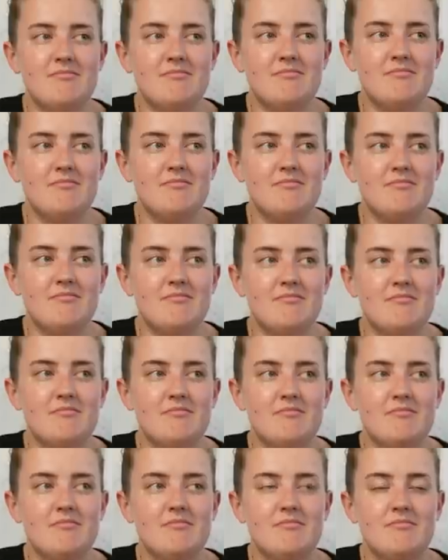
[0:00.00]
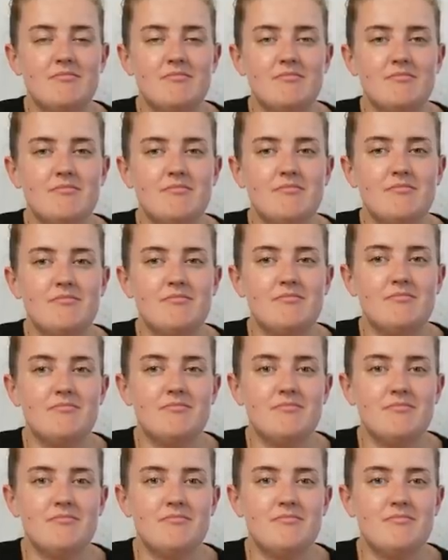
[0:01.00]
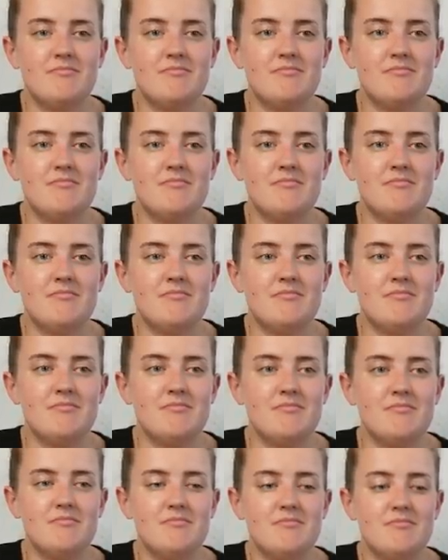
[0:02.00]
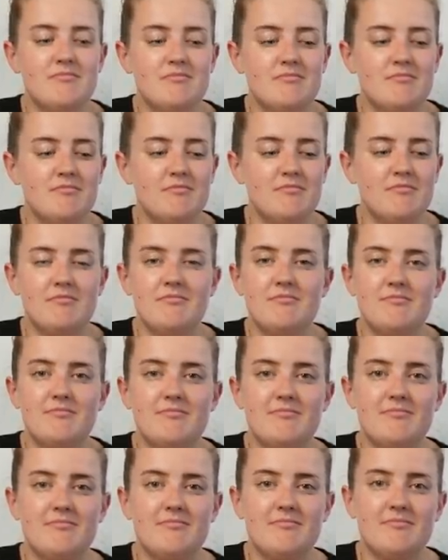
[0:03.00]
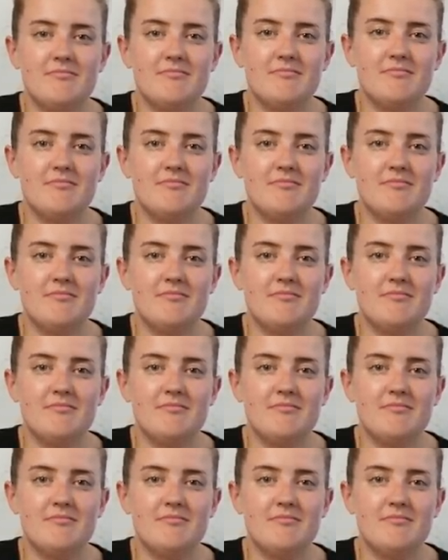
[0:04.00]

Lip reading: [no speech]